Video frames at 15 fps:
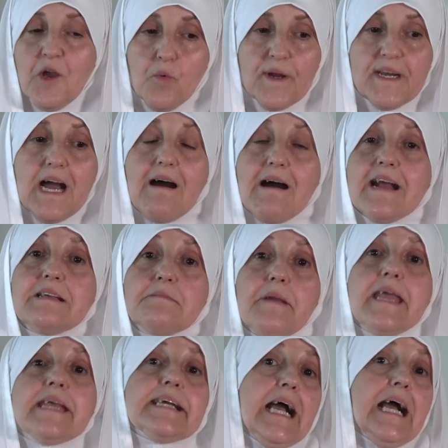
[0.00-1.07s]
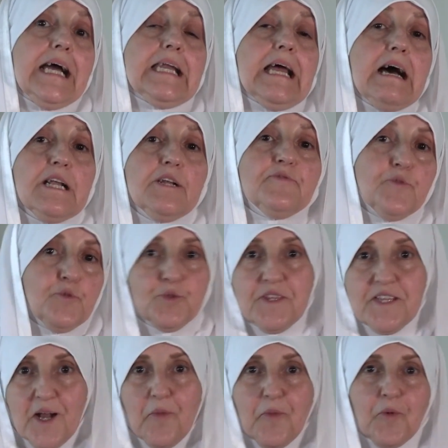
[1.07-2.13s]
When I make halal food
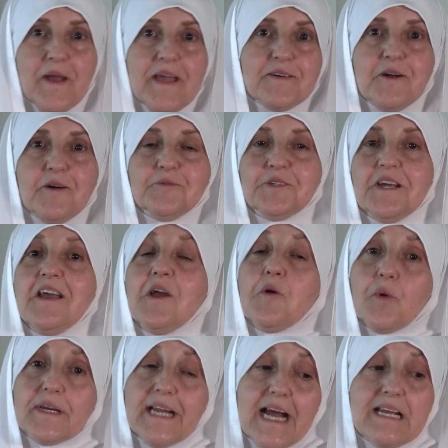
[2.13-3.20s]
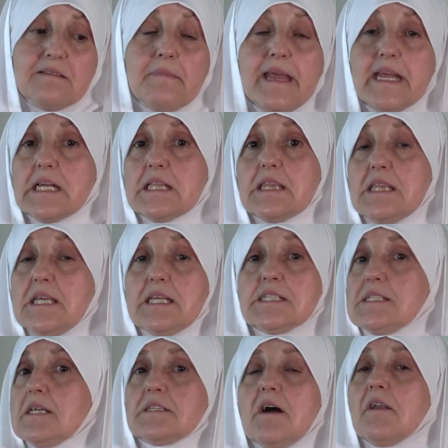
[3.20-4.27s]
the other way around, when I make
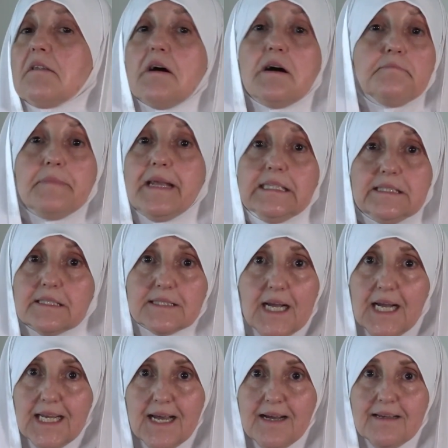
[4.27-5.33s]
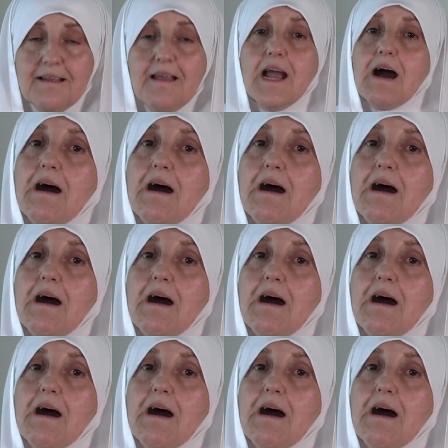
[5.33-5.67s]
things that Allah made it halal,